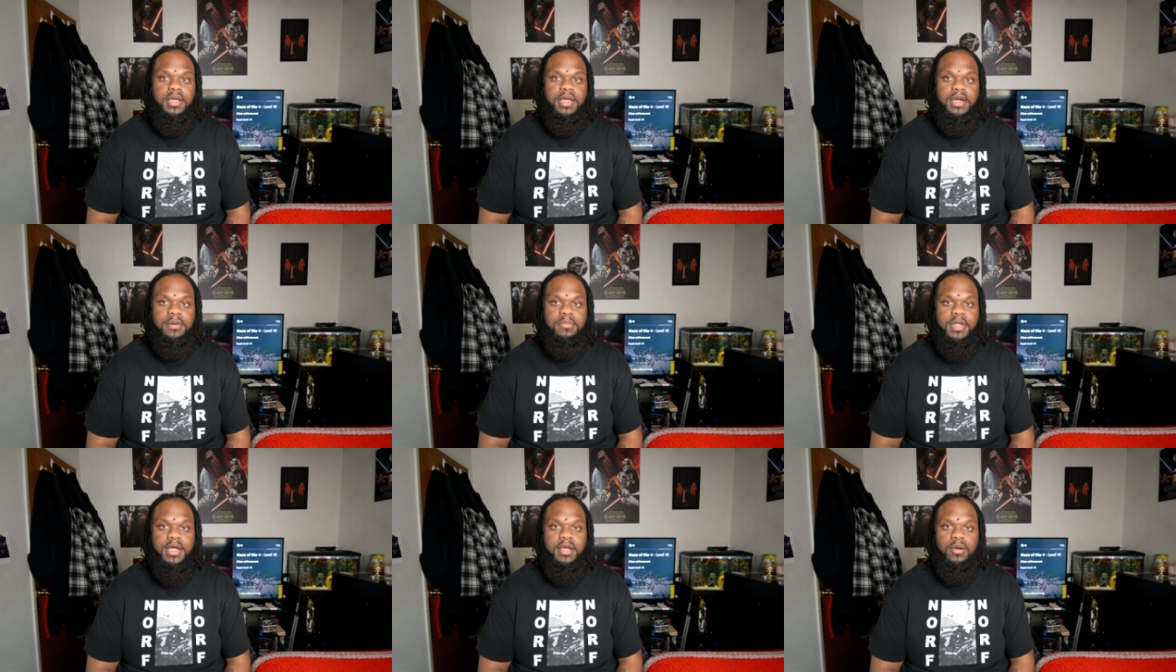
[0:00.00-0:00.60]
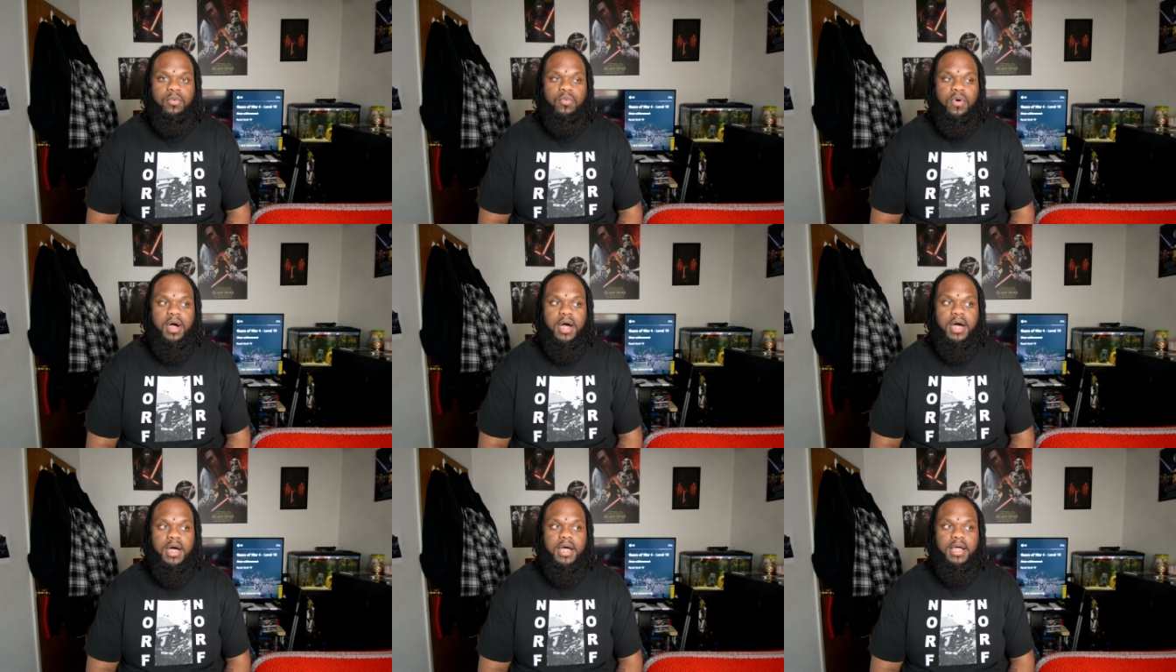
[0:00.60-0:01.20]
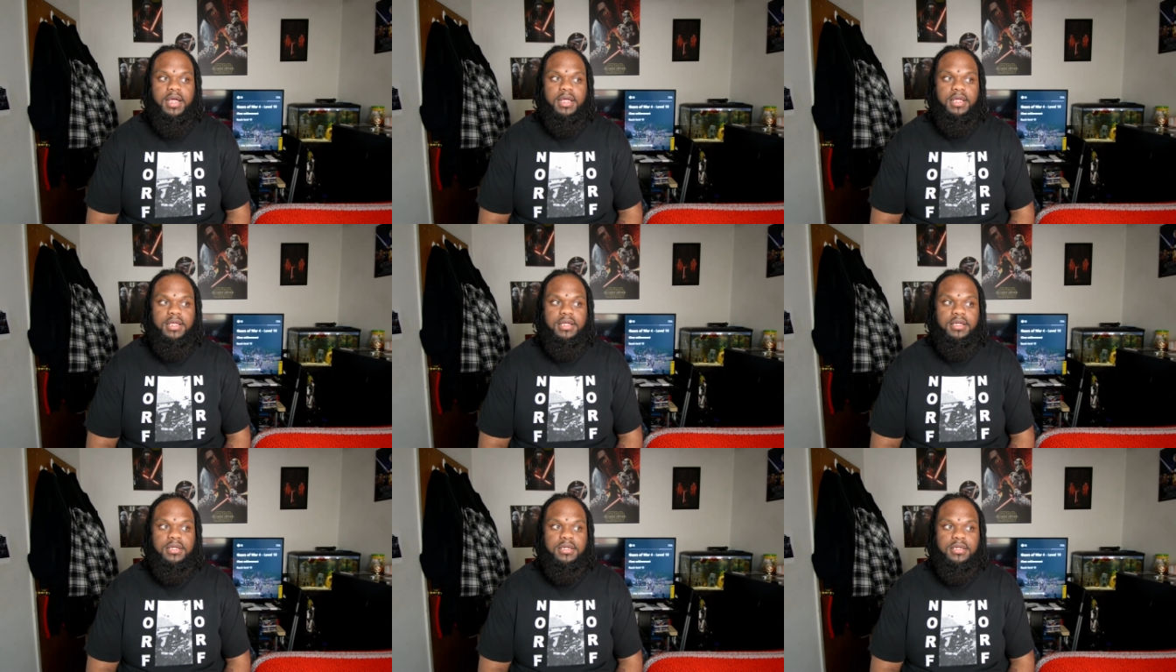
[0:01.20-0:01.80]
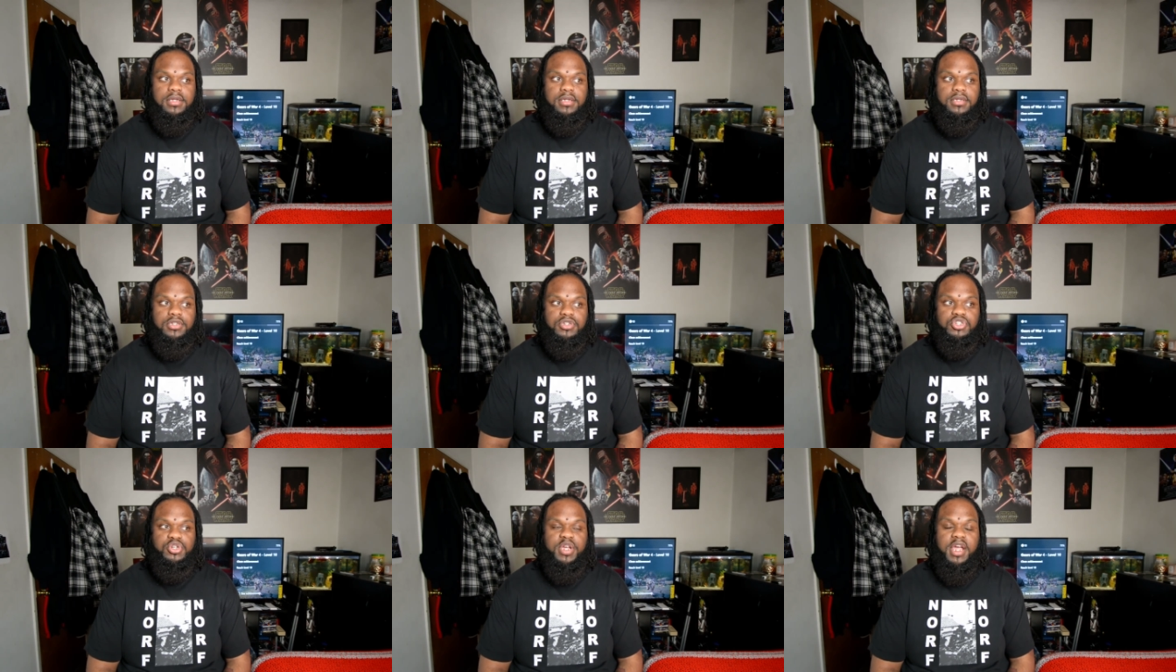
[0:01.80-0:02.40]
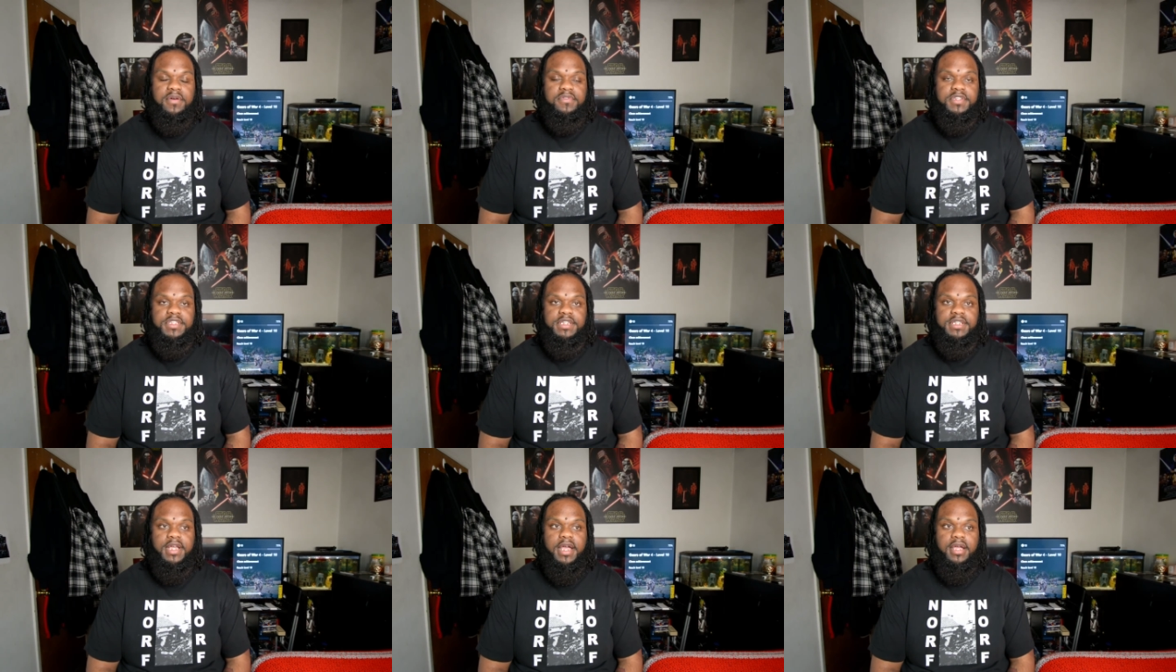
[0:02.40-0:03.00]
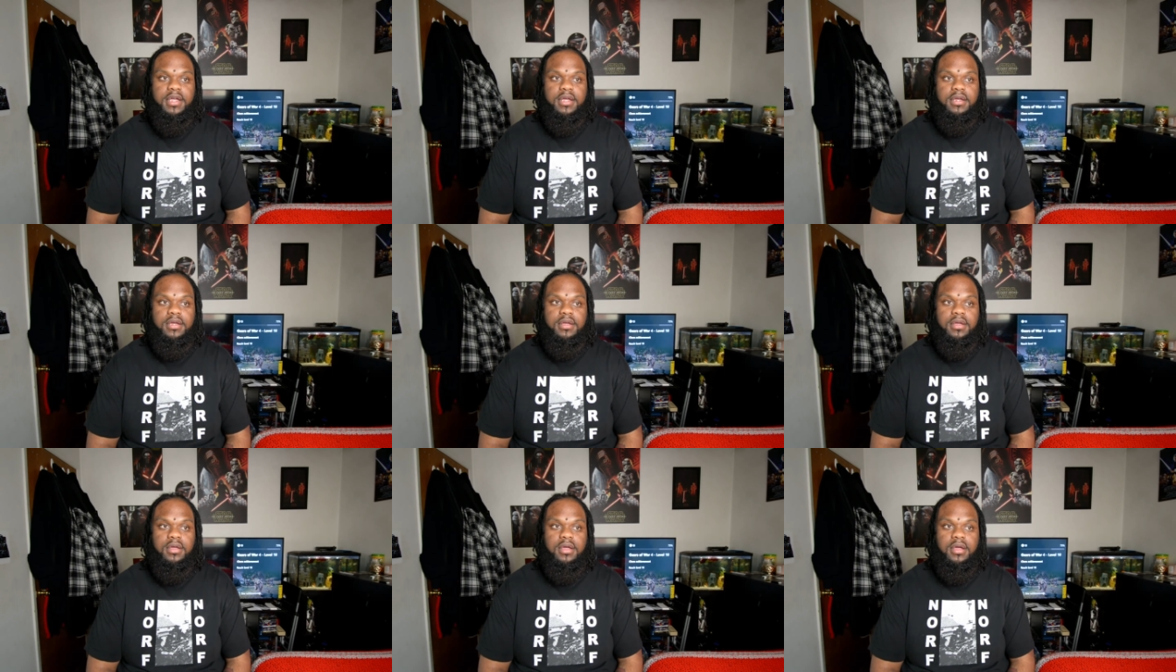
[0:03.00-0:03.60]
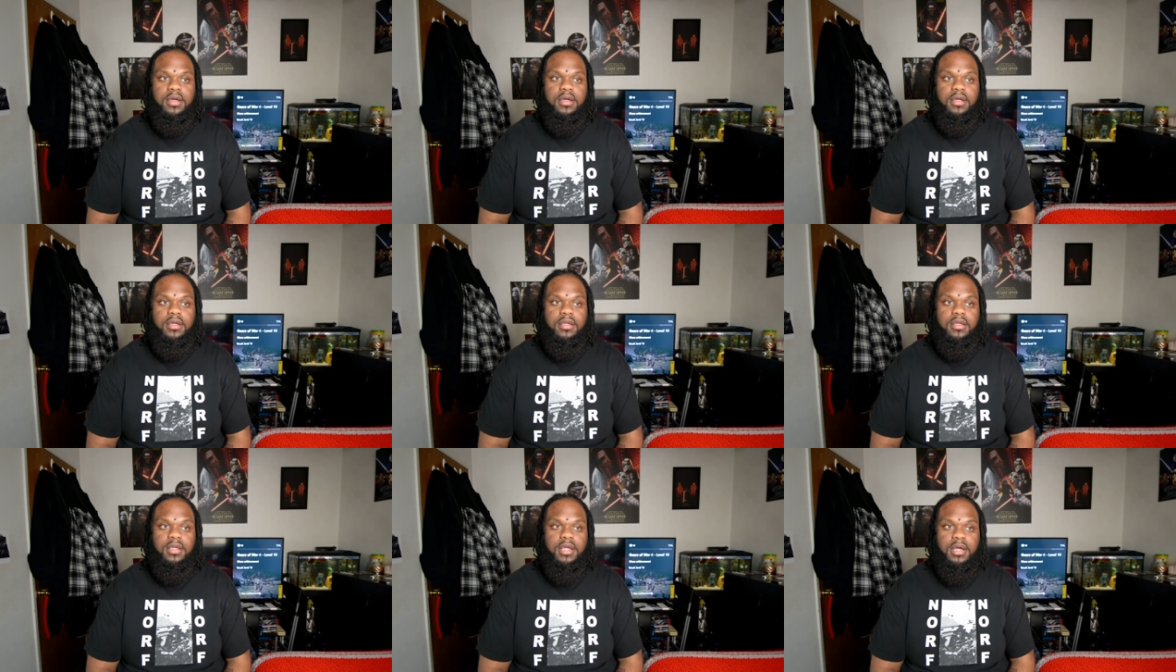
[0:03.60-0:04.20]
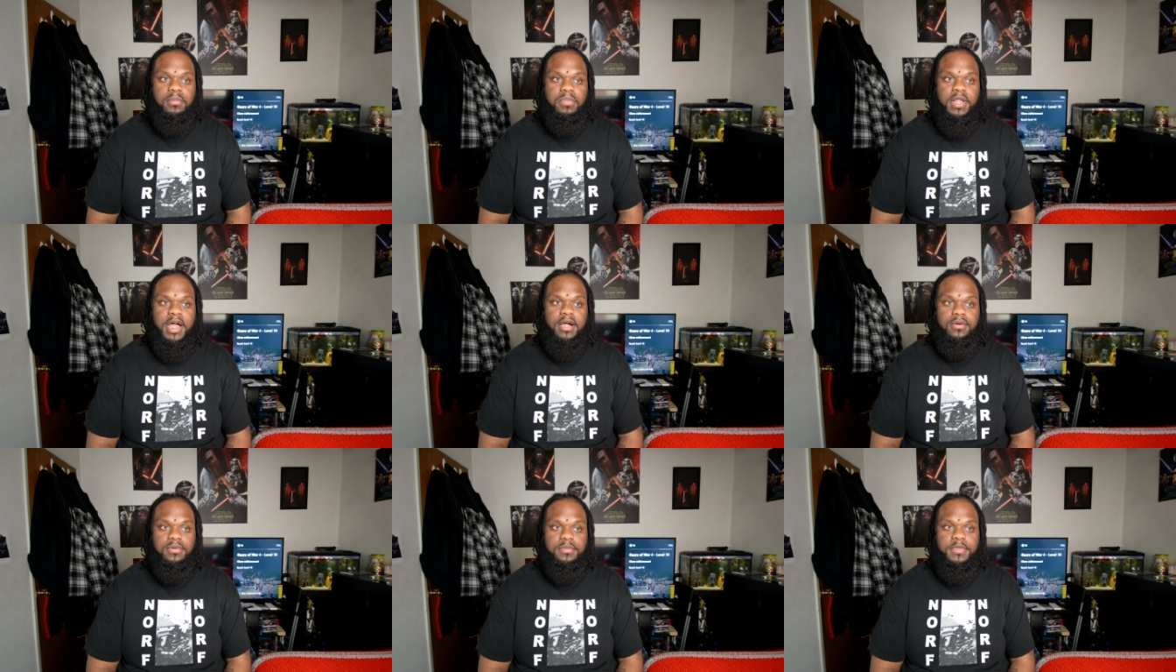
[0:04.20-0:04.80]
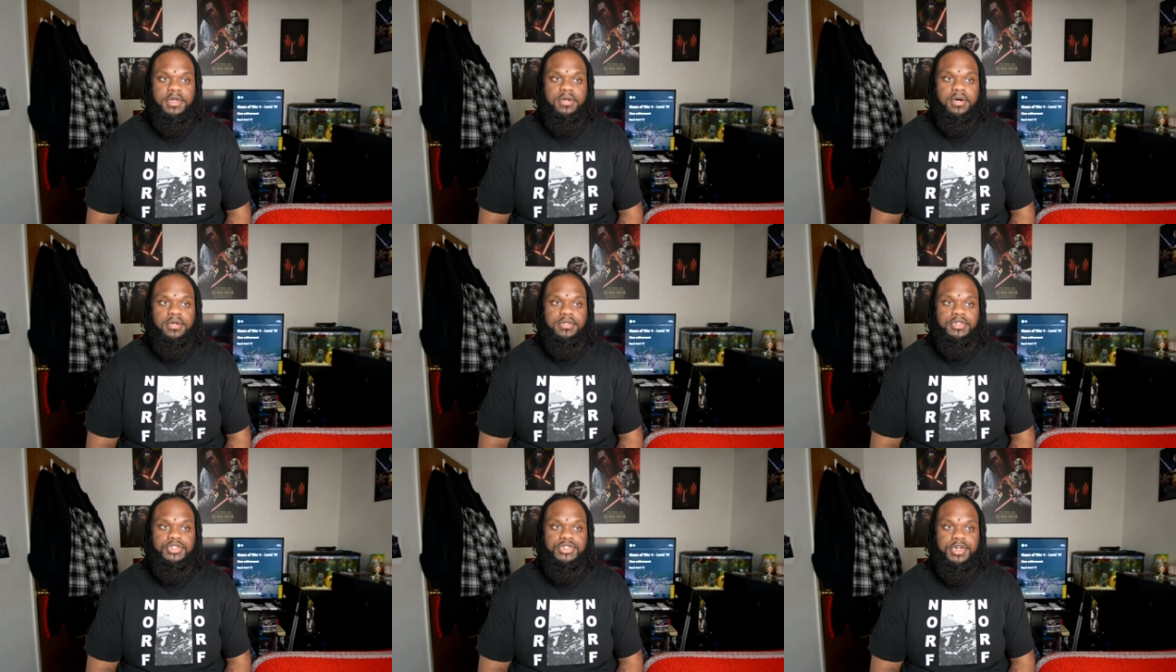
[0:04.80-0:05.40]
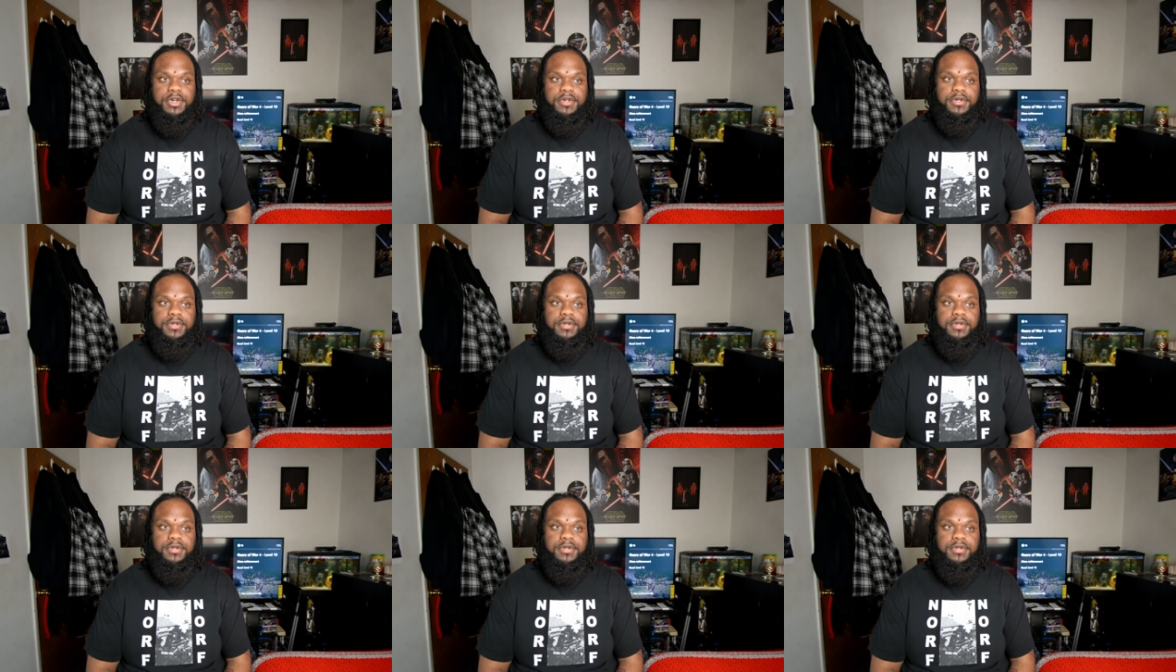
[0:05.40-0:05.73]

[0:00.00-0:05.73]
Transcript: And I'm like, why don't you ever see like a black woman on a shirt?